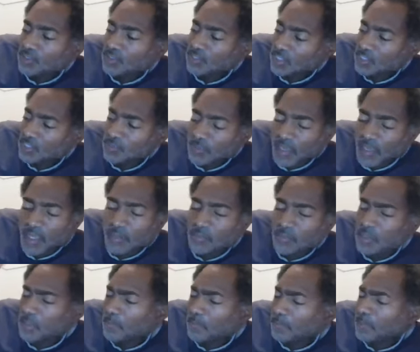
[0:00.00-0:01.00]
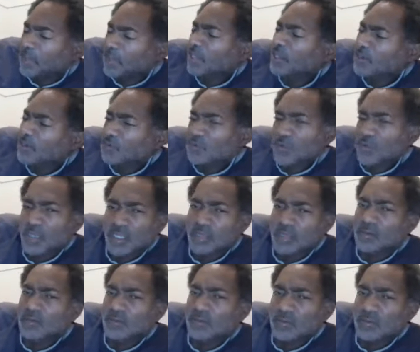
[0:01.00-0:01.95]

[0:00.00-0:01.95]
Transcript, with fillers: Teach me how to be a better reader.